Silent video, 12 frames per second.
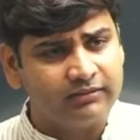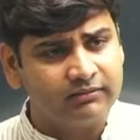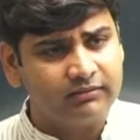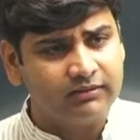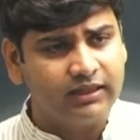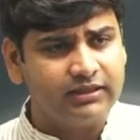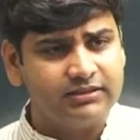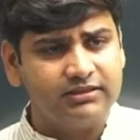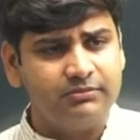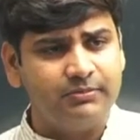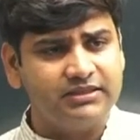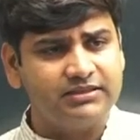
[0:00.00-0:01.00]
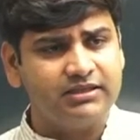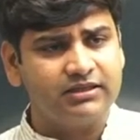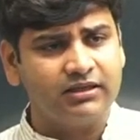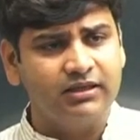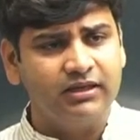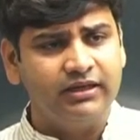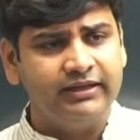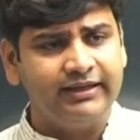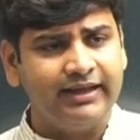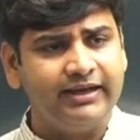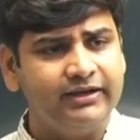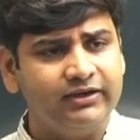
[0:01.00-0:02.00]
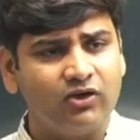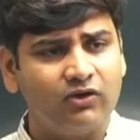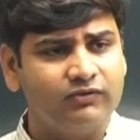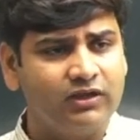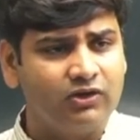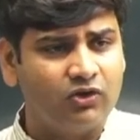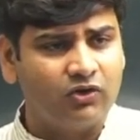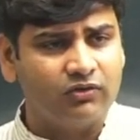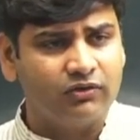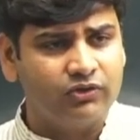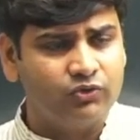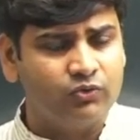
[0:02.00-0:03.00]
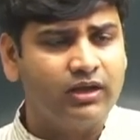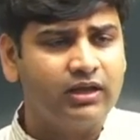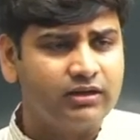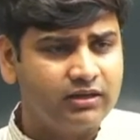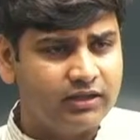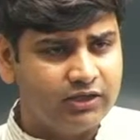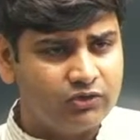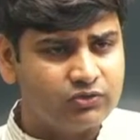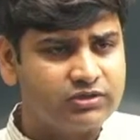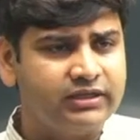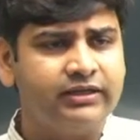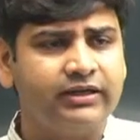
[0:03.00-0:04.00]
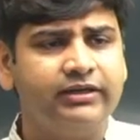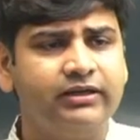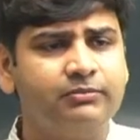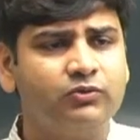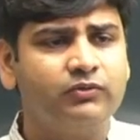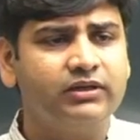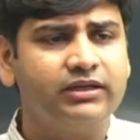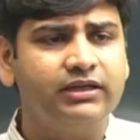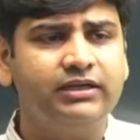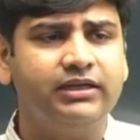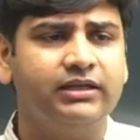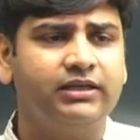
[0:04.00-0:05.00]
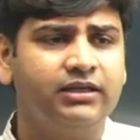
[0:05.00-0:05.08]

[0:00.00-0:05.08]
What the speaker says: That is the basic tenet of the law. You are innocent until proven guilty.